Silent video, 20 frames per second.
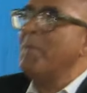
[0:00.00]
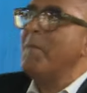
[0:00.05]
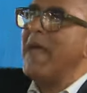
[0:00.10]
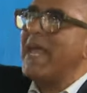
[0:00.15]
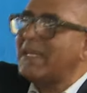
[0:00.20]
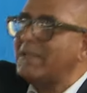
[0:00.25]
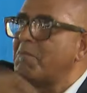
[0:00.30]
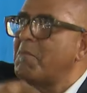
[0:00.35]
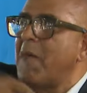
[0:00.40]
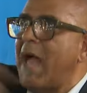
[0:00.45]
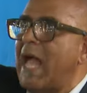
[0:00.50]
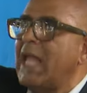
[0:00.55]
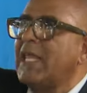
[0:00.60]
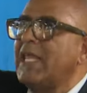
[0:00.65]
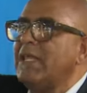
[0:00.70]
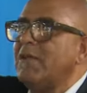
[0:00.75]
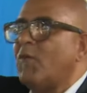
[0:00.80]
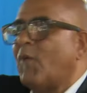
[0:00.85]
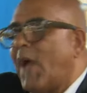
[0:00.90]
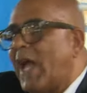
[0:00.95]
he met
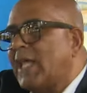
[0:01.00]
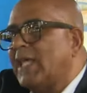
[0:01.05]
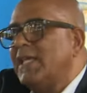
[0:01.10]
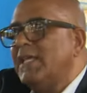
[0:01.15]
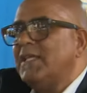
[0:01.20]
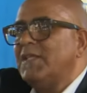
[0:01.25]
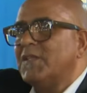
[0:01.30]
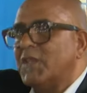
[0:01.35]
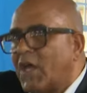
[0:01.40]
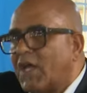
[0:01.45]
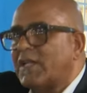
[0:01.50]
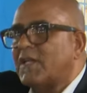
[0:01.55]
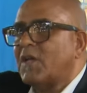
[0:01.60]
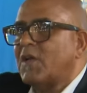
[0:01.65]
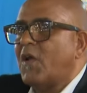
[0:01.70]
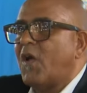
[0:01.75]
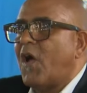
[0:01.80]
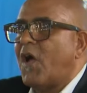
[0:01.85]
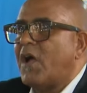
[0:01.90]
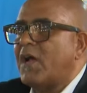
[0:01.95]
Wangy
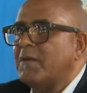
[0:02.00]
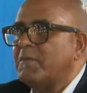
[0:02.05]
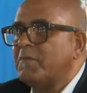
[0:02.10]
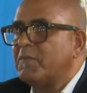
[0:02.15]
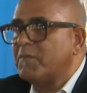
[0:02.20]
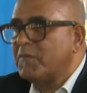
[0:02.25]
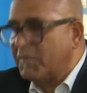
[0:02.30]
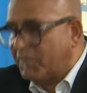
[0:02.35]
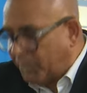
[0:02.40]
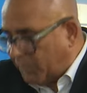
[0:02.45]
not long